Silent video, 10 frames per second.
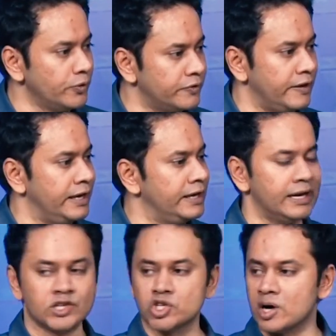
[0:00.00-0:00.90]
thing
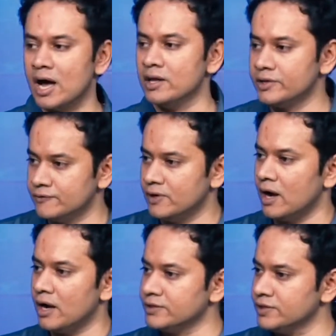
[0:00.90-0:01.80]
a child of
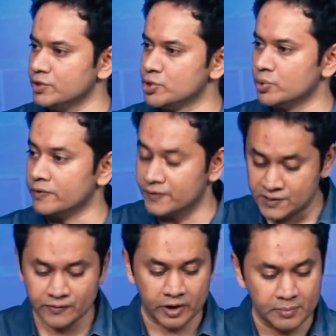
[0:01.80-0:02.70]
God can do at this
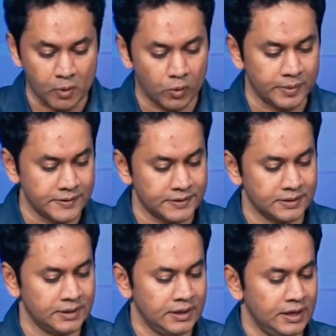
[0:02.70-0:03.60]
very moment
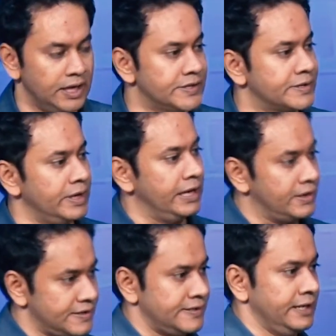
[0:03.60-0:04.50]
is to
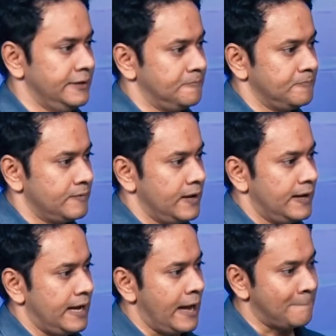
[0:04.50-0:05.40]
intercede
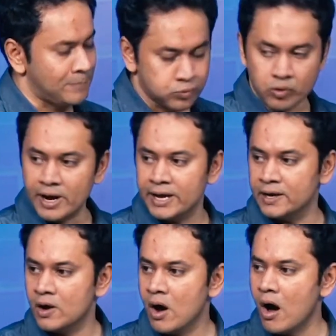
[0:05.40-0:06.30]
and pray
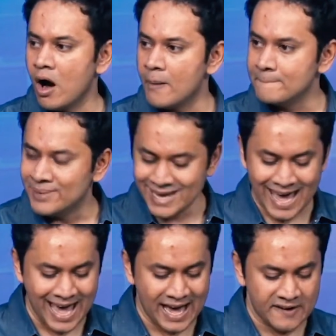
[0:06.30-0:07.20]
on
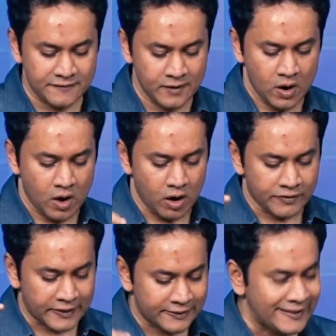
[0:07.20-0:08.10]
behalf of
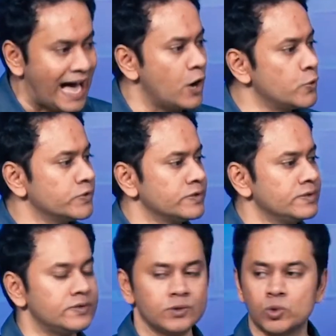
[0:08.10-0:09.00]
the
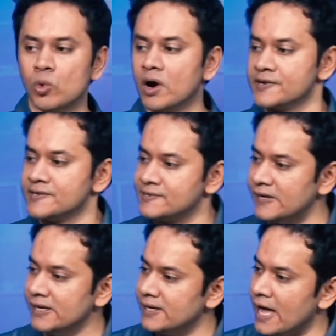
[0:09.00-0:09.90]
thousands who are
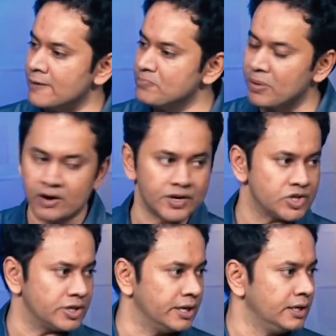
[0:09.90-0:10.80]
sick and
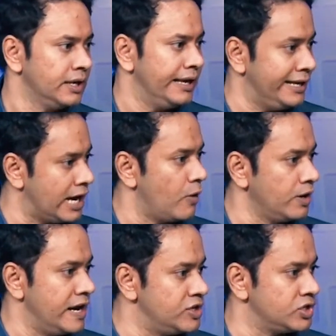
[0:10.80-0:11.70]
perishing in our
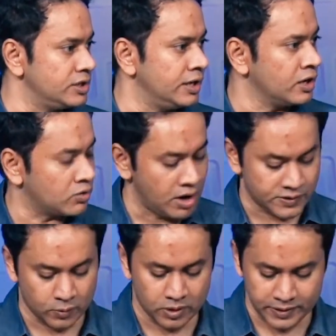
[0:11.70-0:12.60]
nation and across
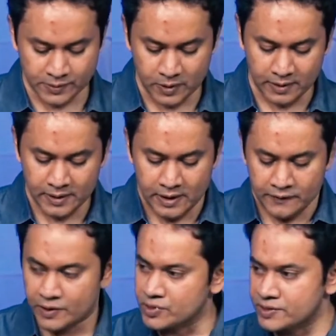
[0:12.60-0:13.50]
the world as well.
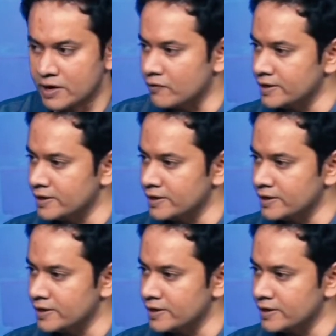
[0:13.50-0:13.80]
There are several